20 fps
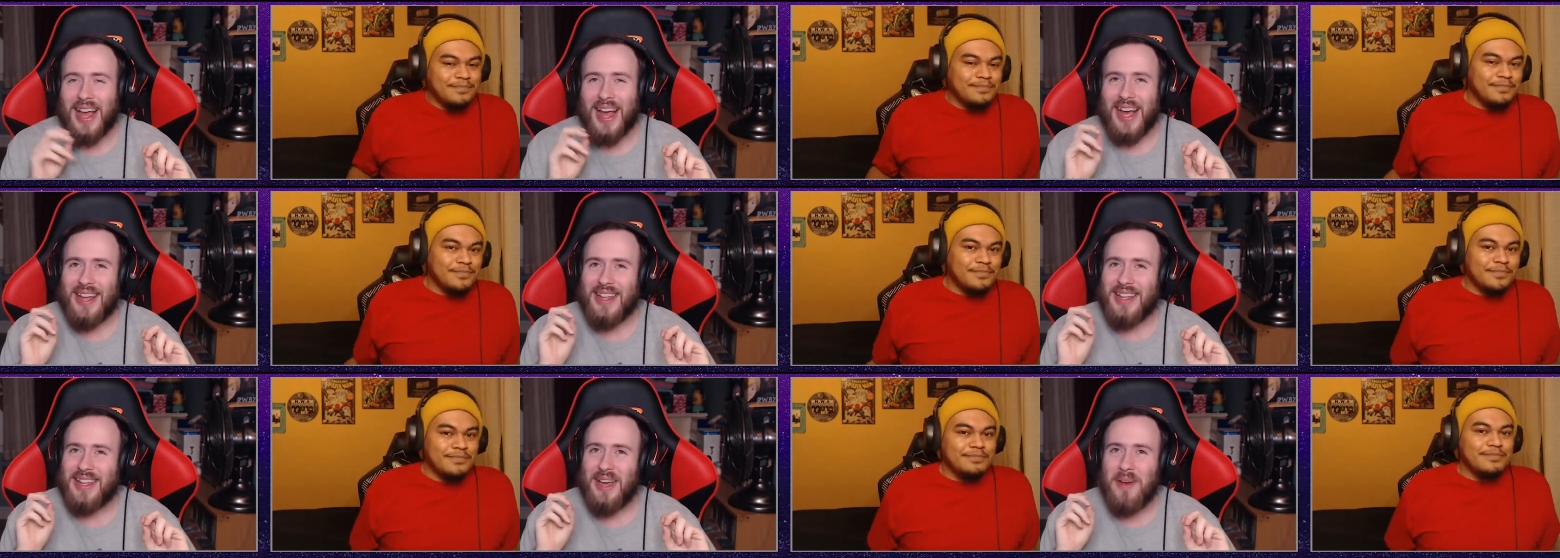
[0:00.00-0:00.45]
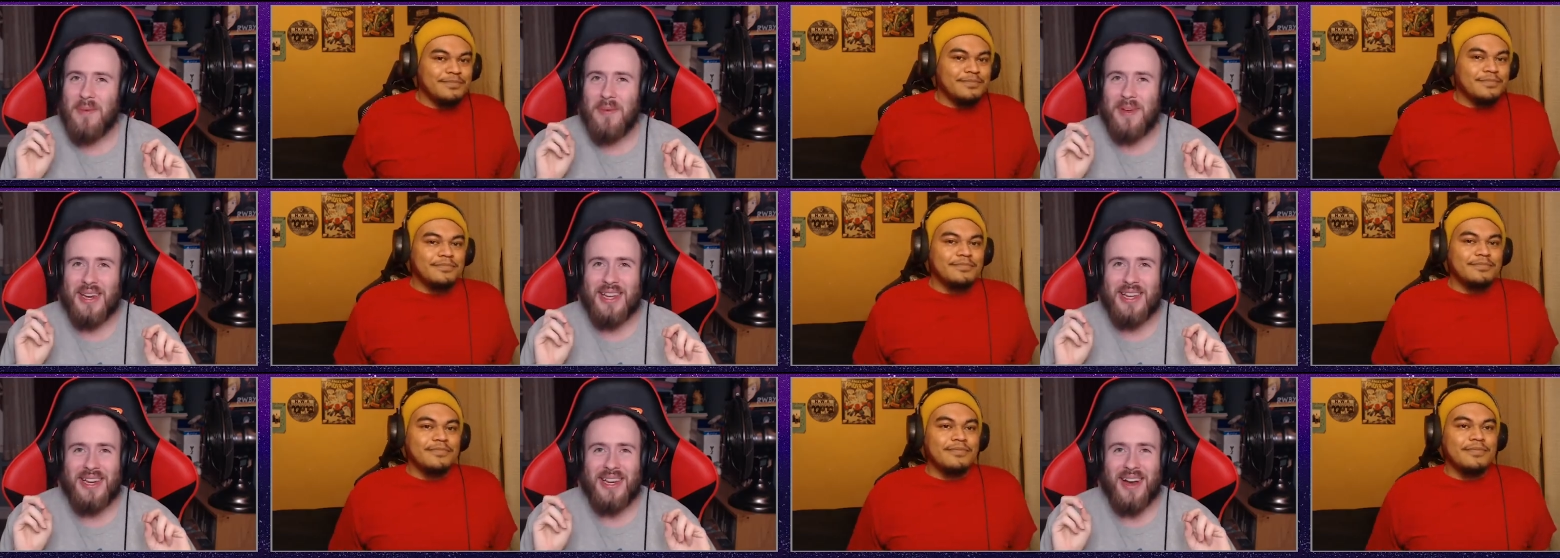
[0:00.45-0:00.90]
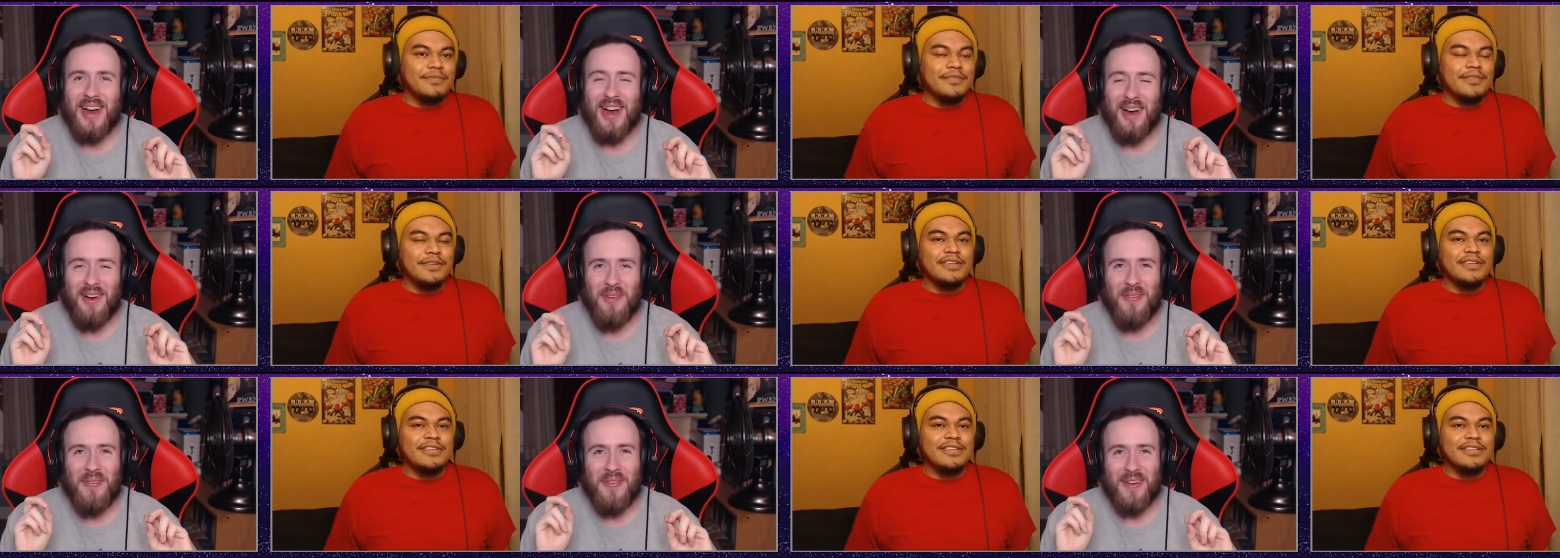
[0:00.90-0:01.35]
Speaker 1: Yeah, but you know
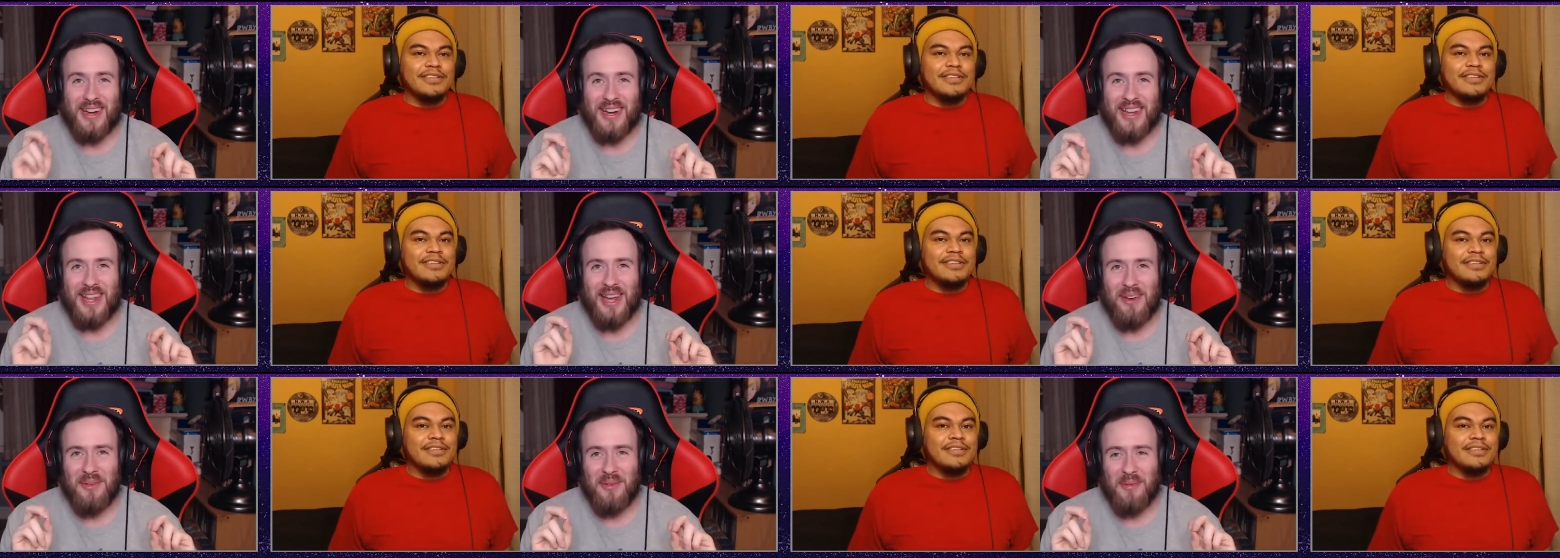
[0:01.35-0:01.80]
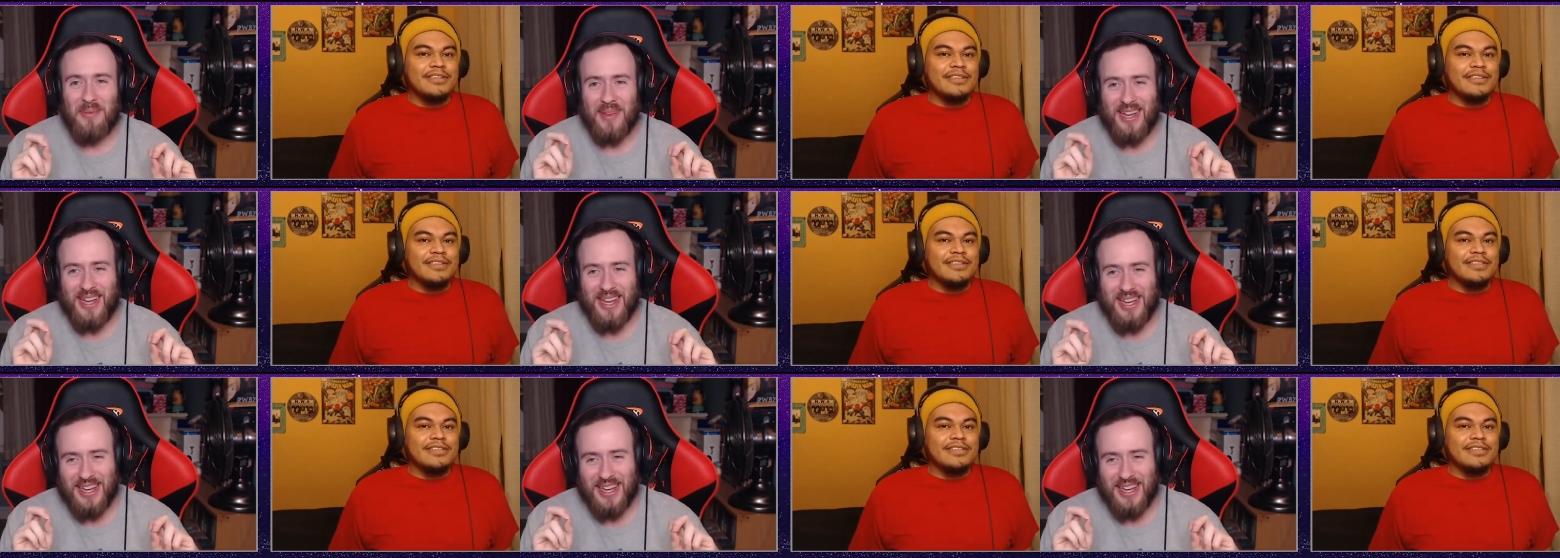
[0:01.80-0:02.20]
how funny that would be